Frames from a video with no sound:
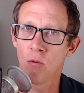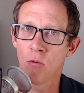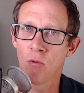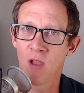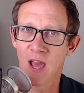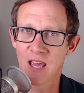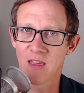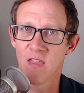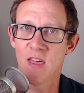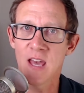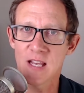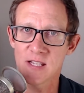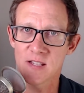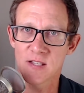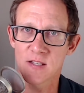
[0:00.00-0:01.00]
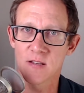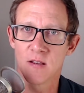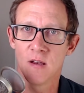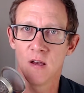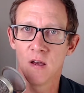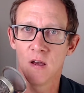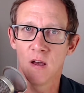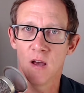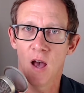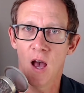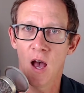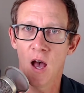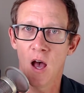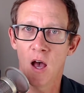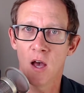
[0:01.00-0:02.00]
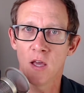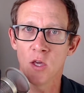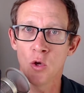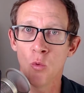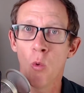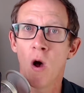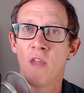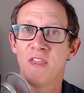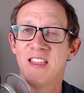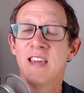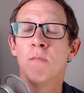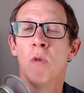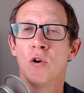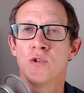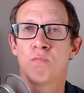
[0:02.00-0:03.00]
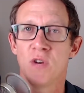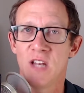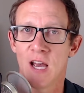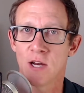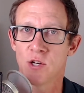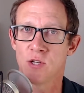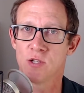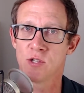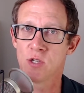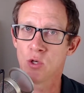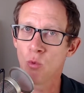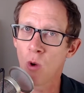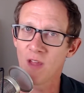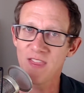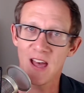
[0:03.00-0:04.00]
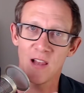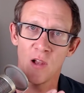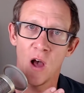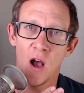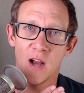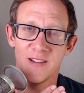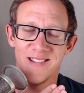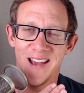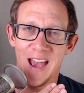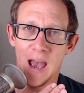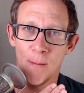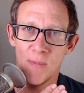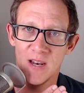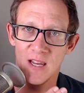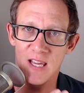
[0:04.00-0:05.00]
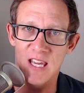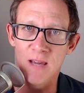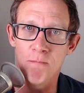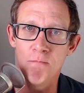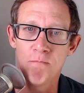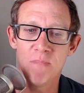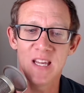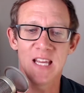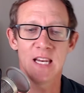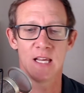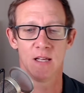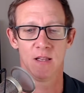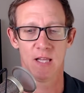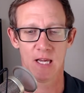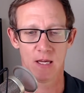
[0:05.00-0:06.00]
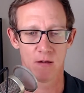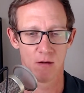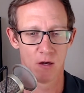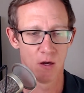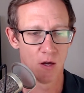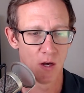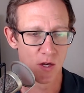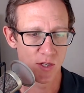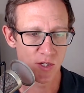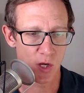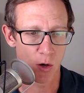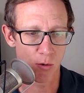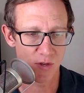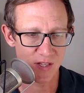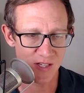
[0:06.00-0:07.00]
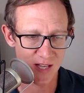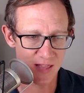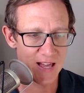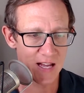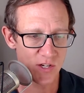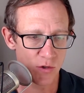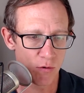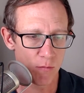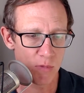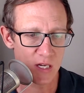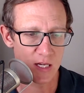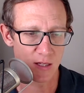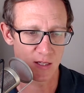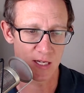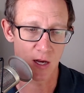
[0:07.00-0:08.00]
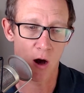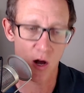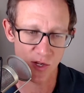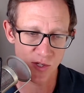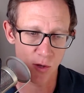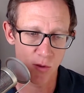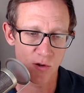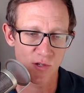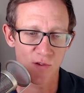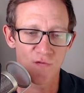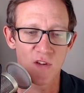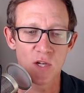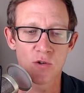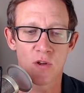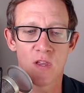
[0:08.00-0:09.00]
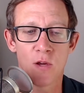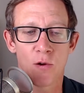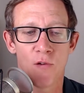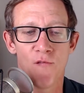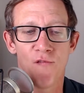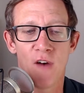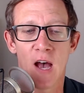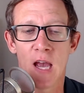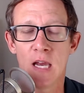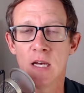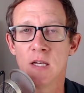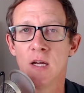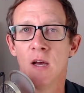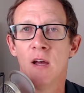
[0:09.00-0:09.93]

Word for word: like this, you want the most protection. So you want that lock to happen immediately. So set that to immediately. Also, there's a feature that you can find